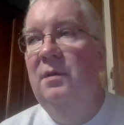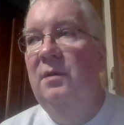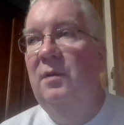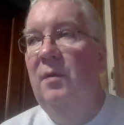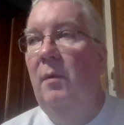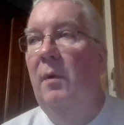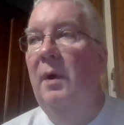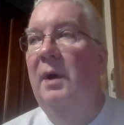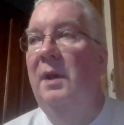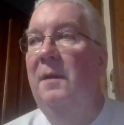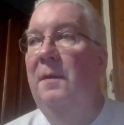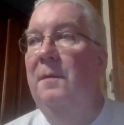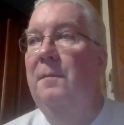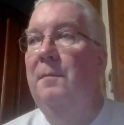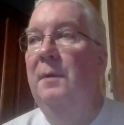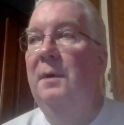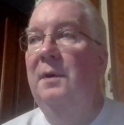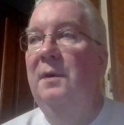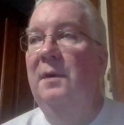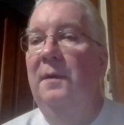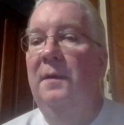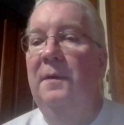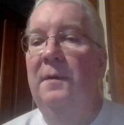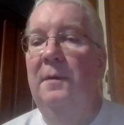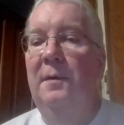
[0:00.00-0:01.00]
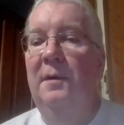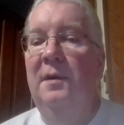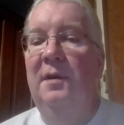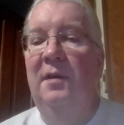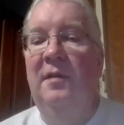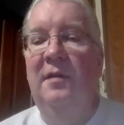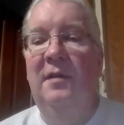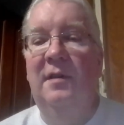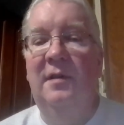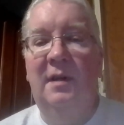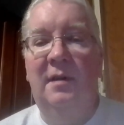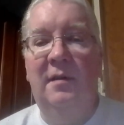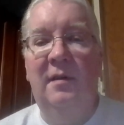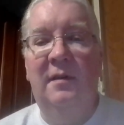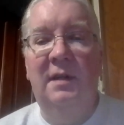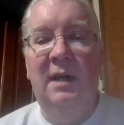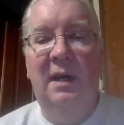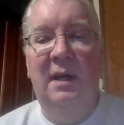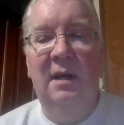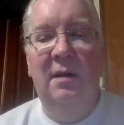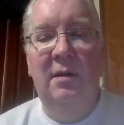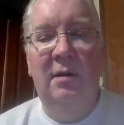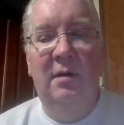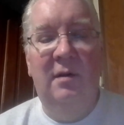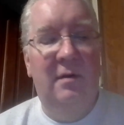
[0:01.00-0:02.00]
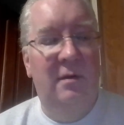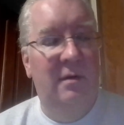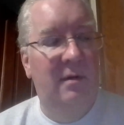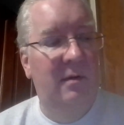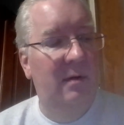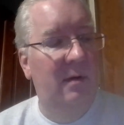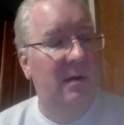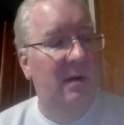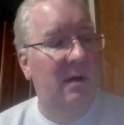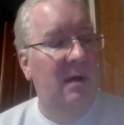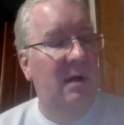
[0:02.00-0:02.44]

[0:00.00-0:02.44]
23 to 36 days,